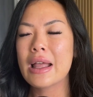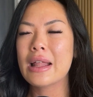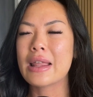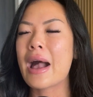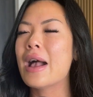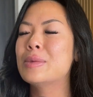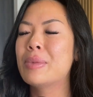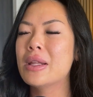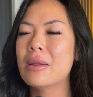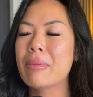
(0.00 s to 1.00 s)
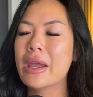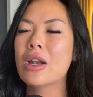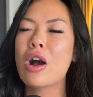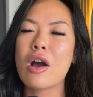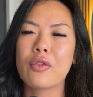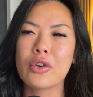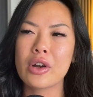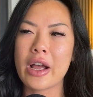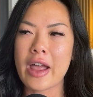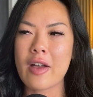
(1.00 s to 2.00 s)
that has been the main offer
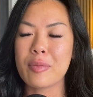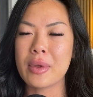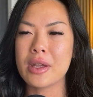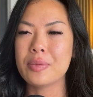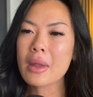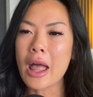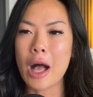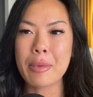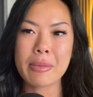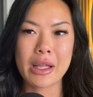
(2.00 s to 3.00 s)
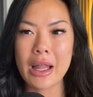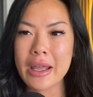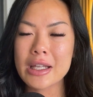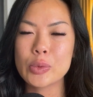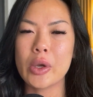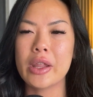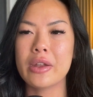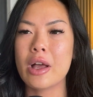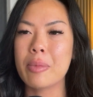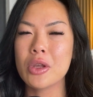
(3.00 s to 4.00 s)
I have been helping my clients with and
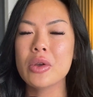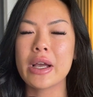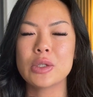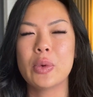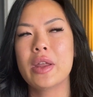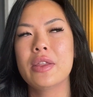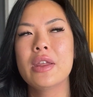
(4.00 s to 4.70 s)
helping you guys with.